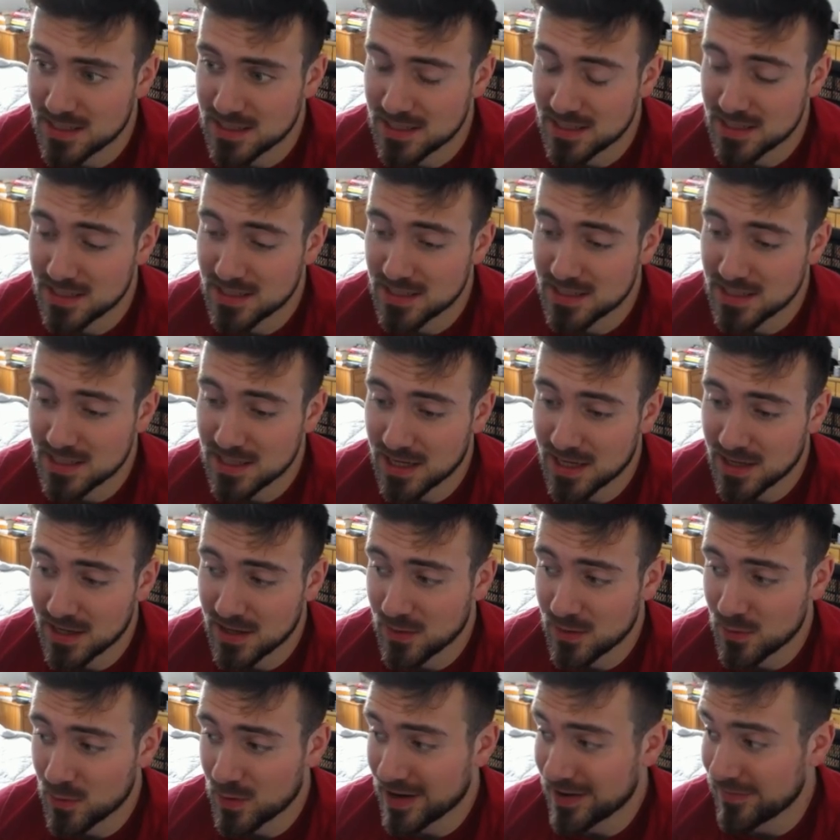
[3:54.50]
so
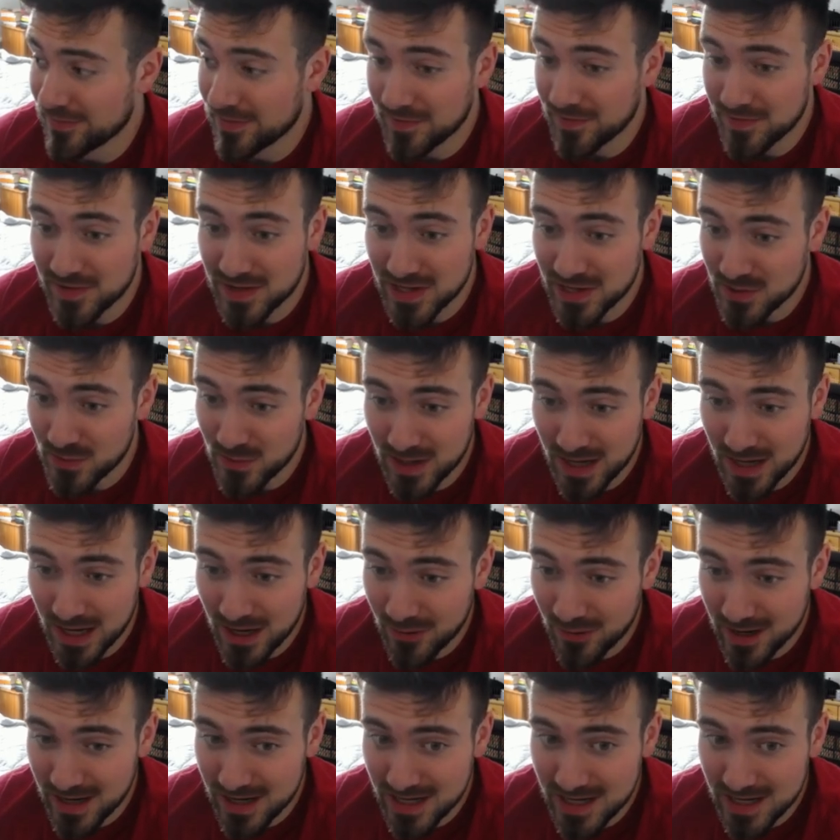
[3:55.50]
we're at 52K
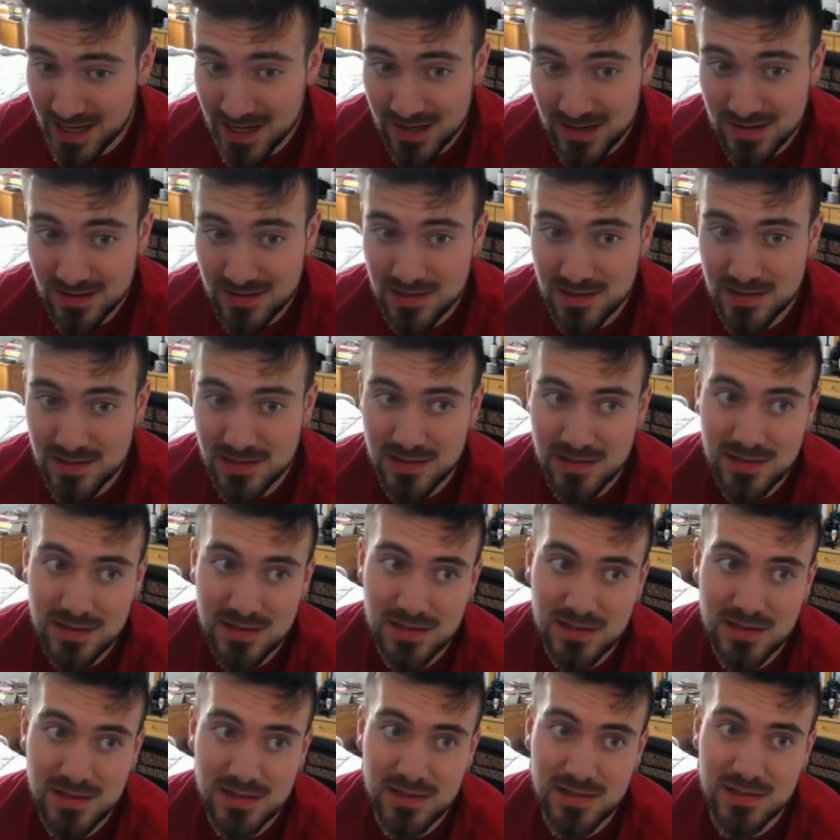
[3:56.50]
right now.
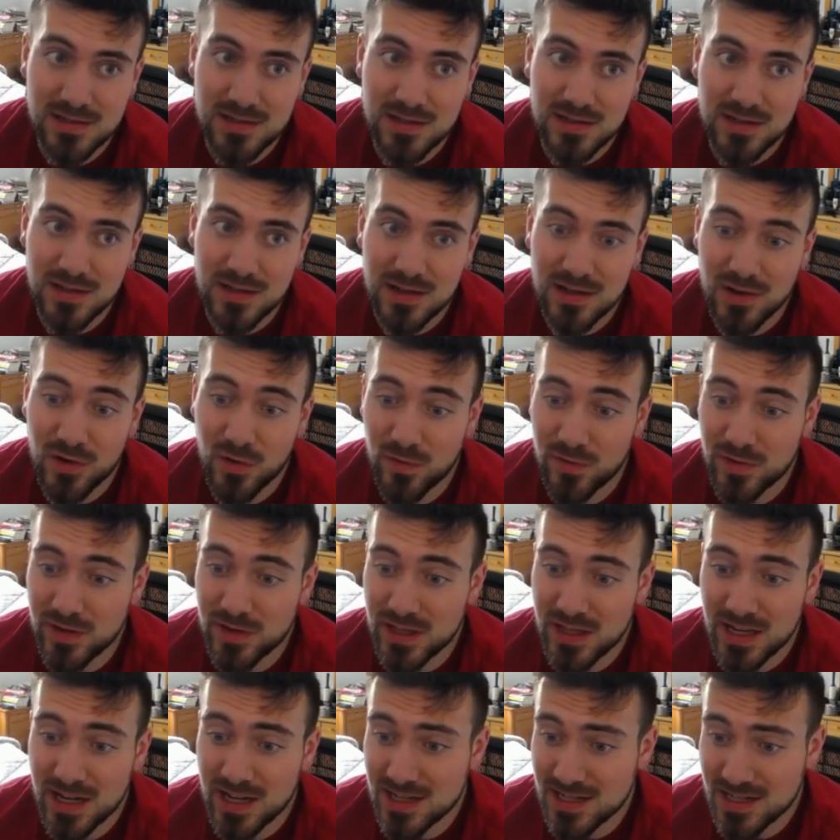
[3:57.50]
Hopefully in
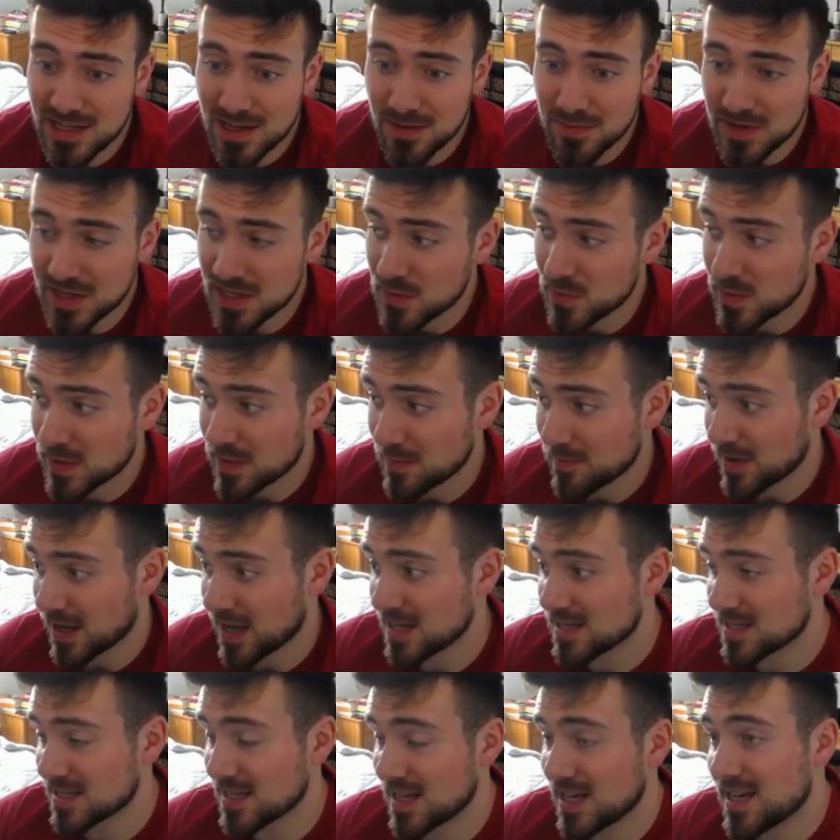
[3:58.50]
the next couple days we can
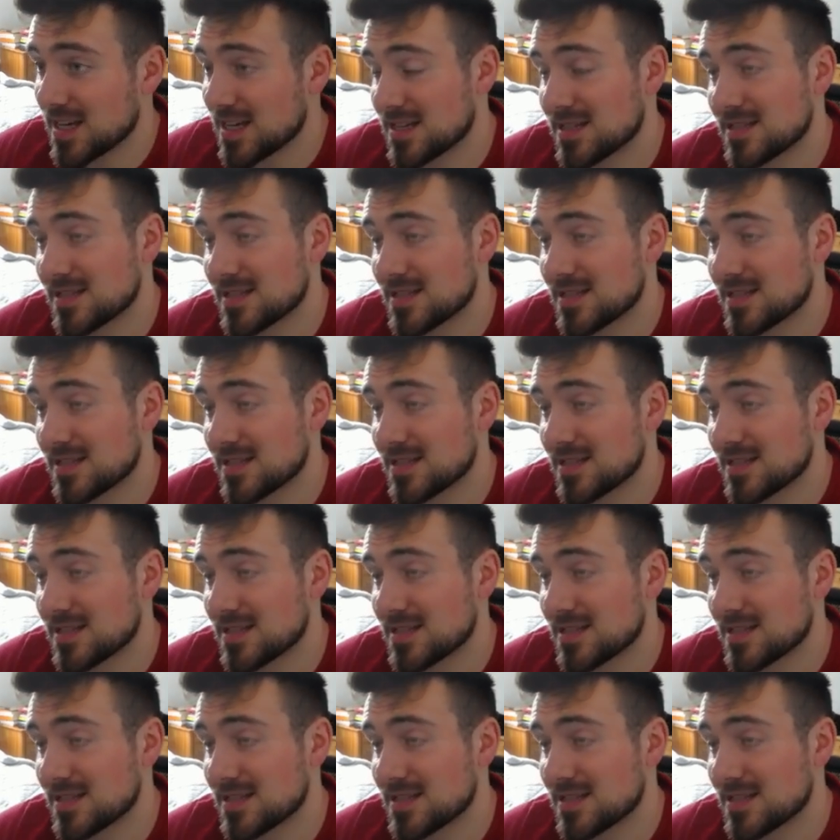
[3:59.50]
pass that.